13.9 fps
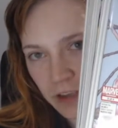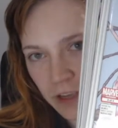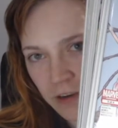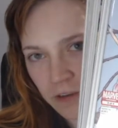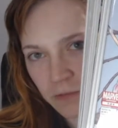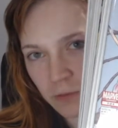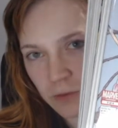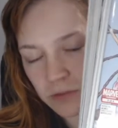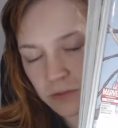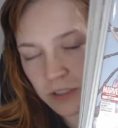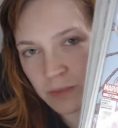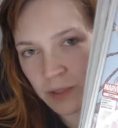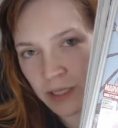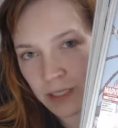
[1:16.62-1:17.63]
of Wolverine,
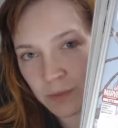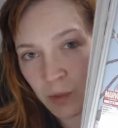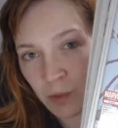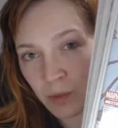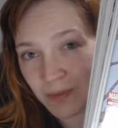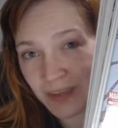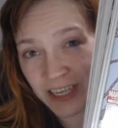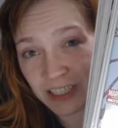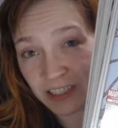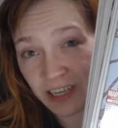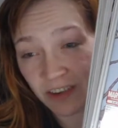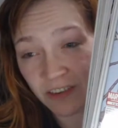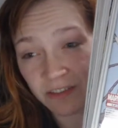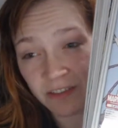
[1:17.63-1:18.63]
but that's probably because I
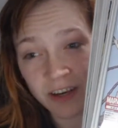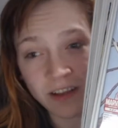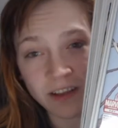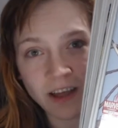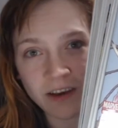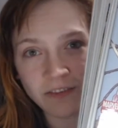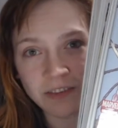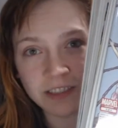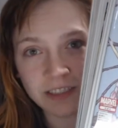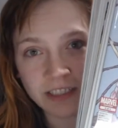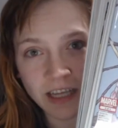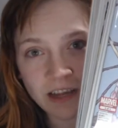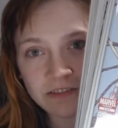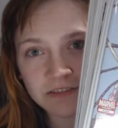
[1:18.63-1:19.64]
haven't read a lot of his
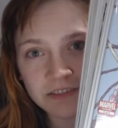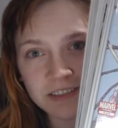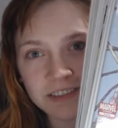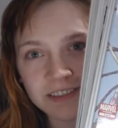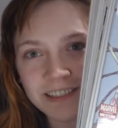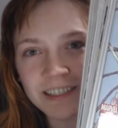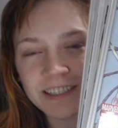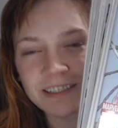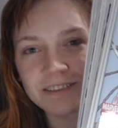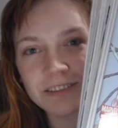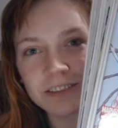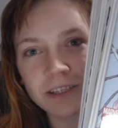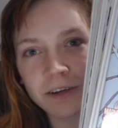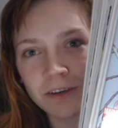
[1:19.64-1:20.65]
stuff.
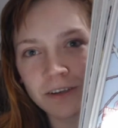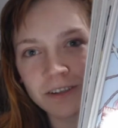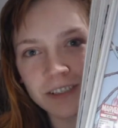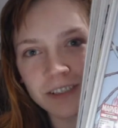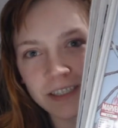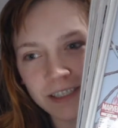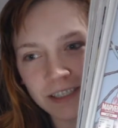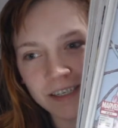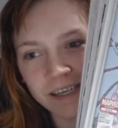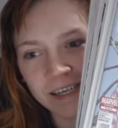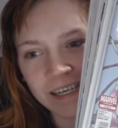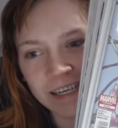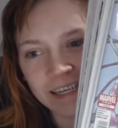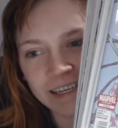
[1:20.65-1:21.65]
So
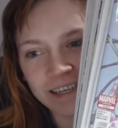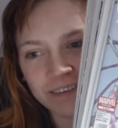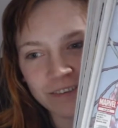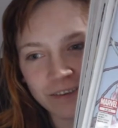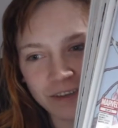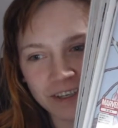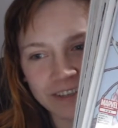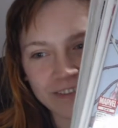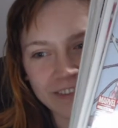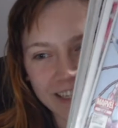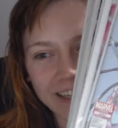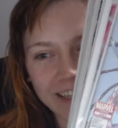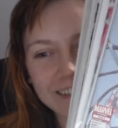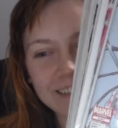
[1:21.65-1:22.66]
we're gonna find out